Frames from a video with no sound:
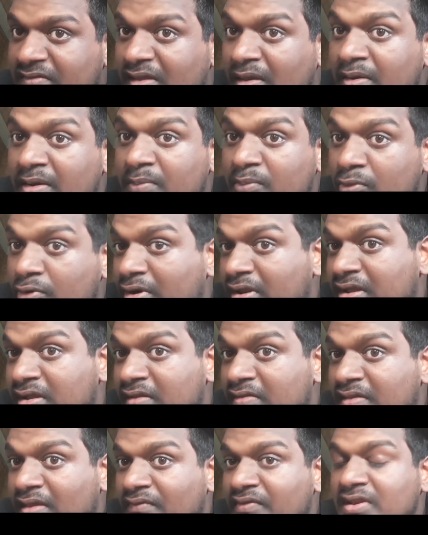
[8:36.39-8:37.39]
and
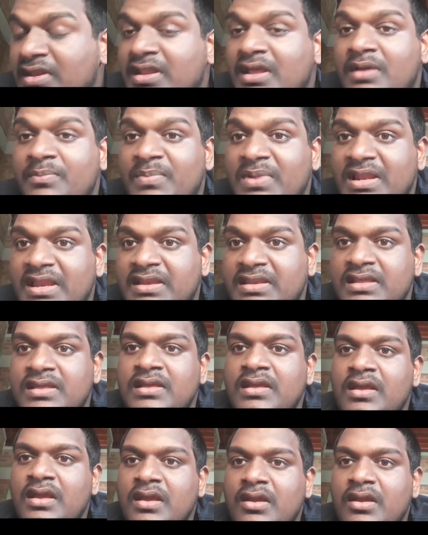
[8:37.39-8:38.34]
Americans having the ability